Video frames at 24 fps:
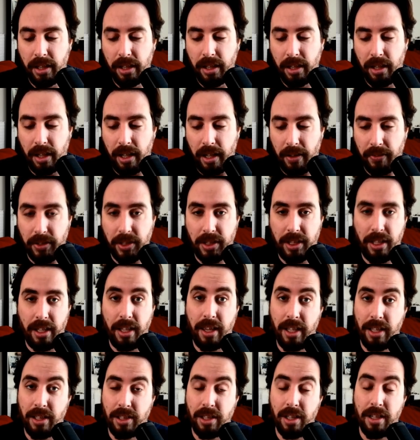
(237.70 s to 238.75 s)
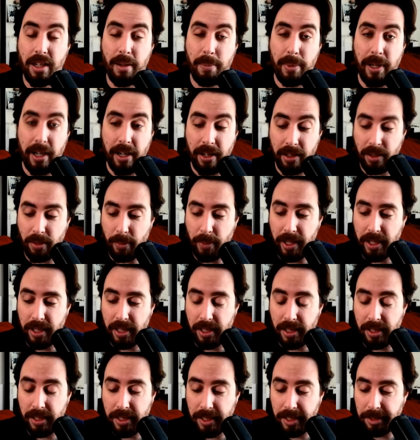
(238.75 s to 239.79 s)
obviously, things did not pan out the way that
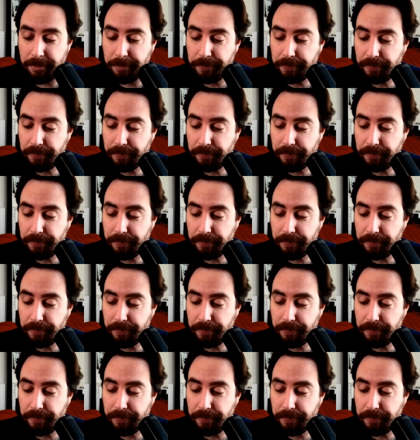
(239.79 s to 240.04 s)
it did,